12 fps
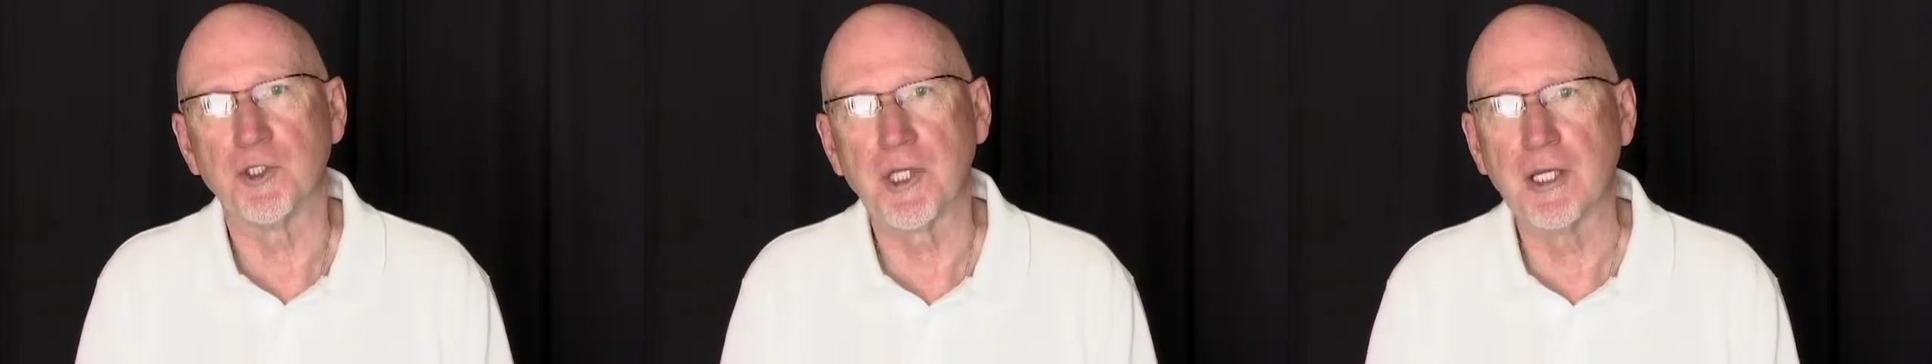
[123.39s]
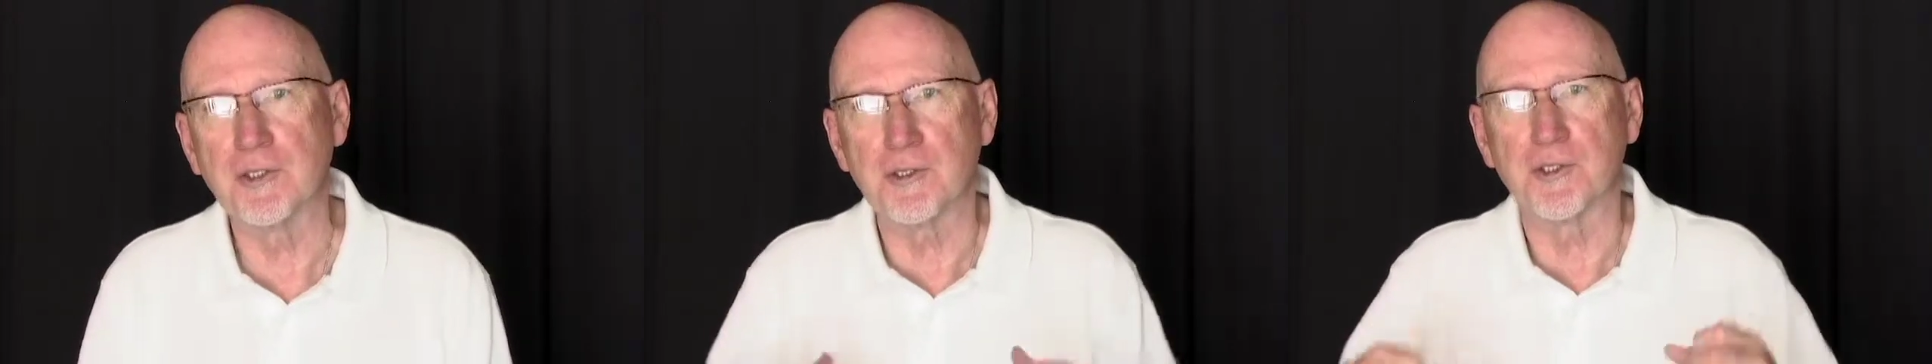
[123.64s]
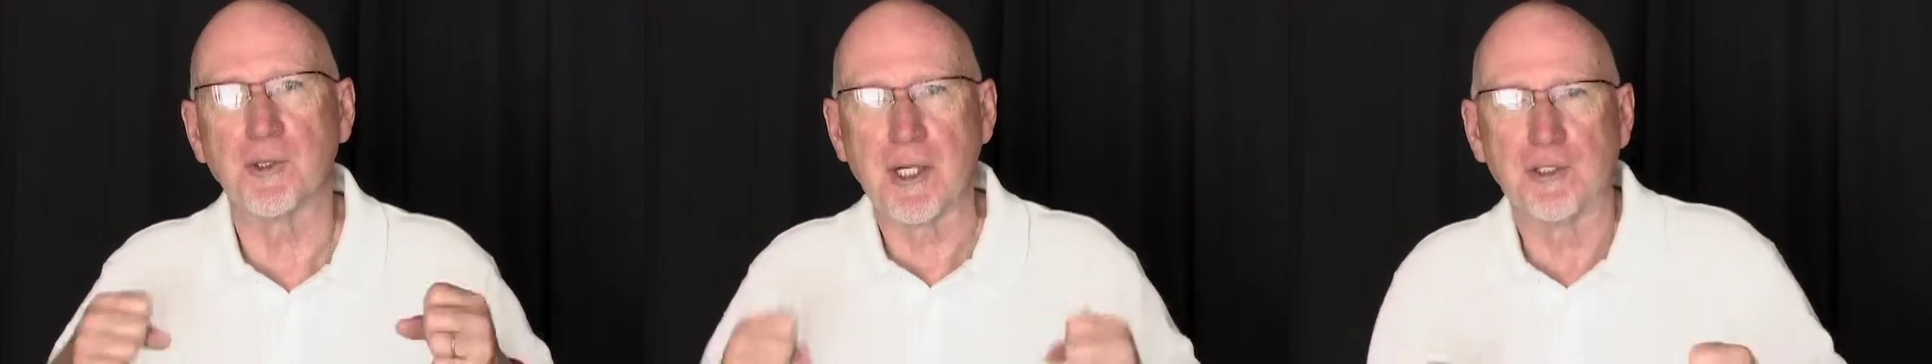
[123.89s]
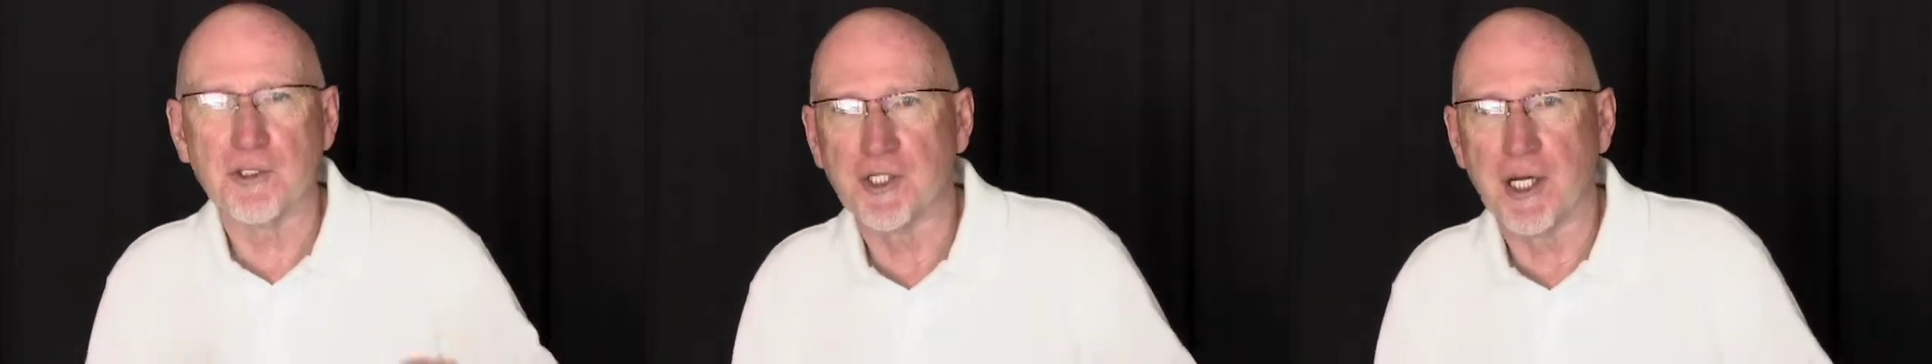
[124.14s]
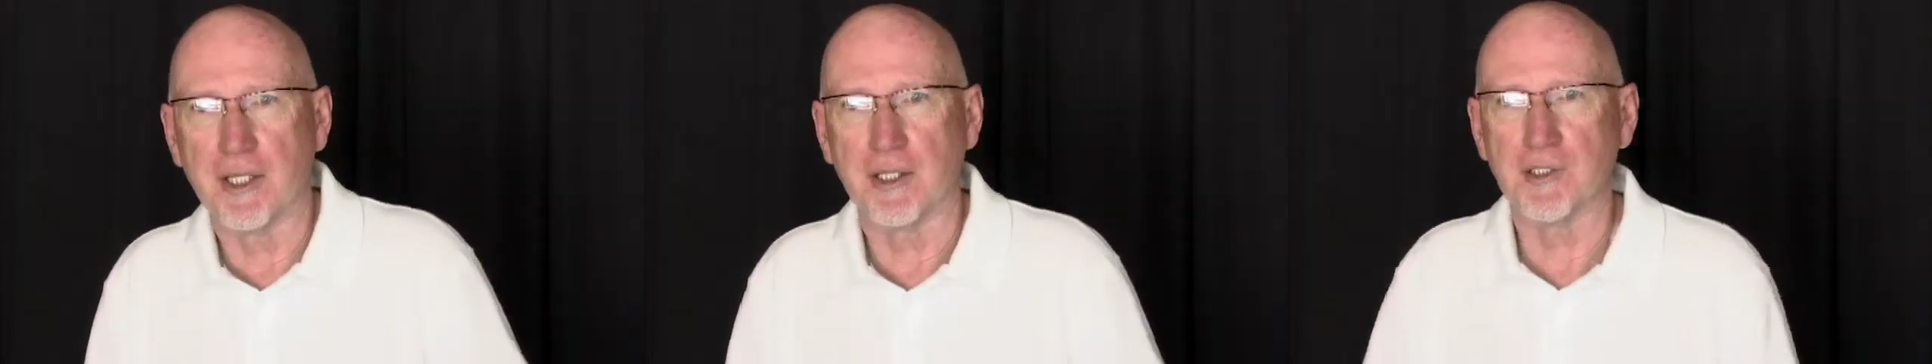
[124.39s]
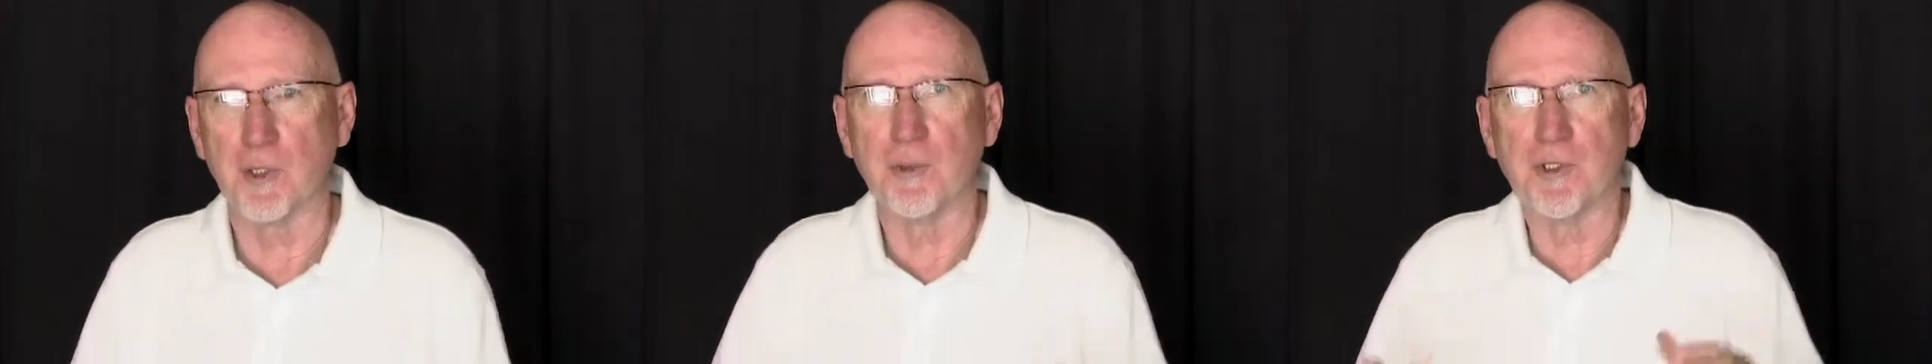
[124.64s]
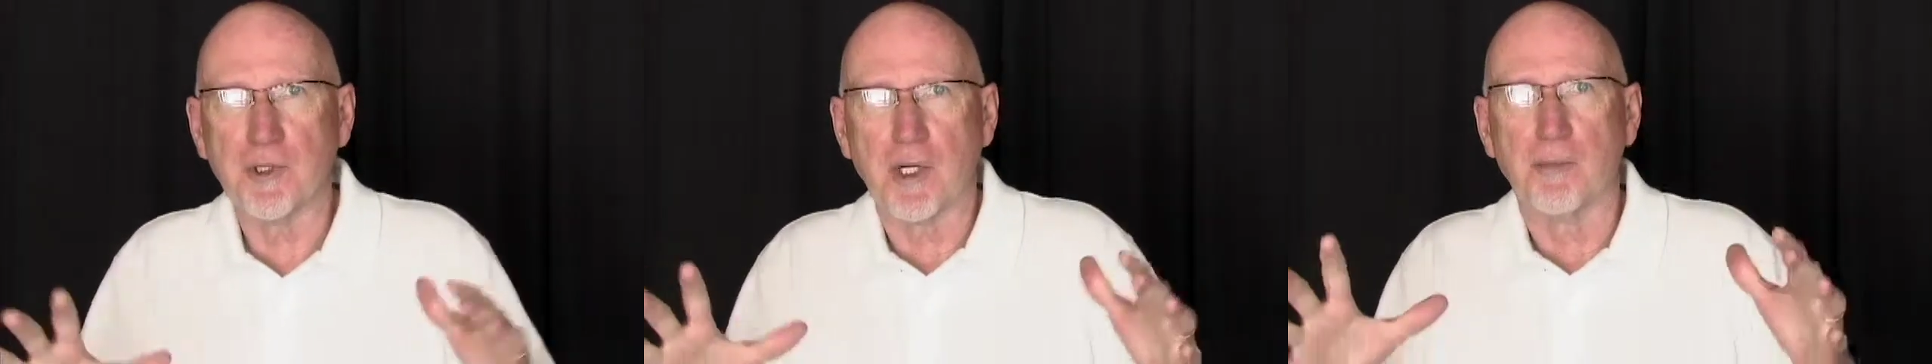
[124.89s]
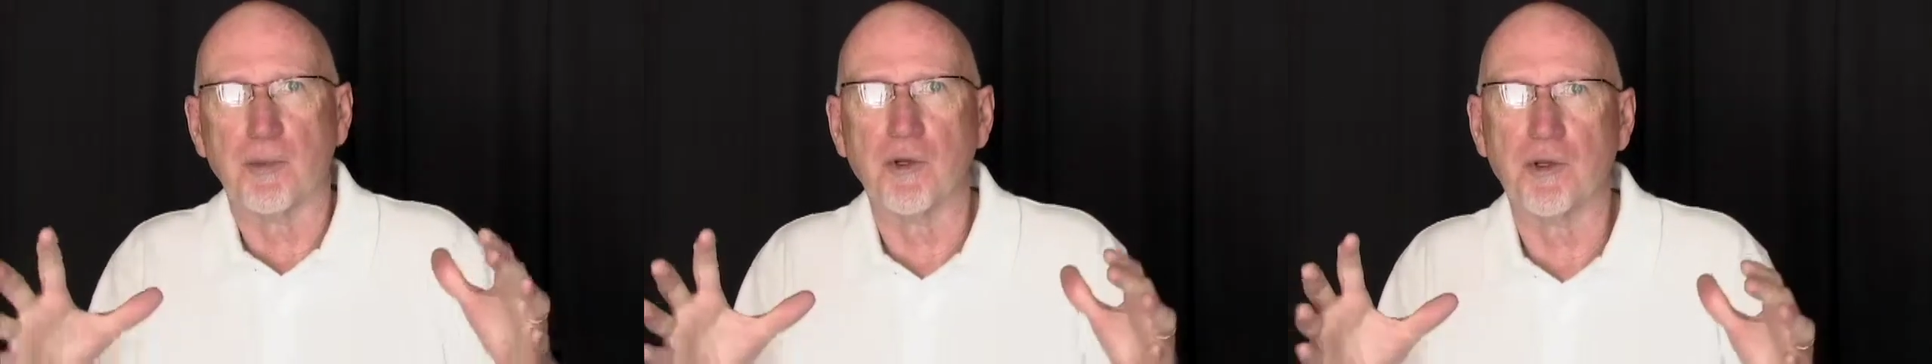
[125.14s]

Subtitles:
Dancers are energetic, so we try to pull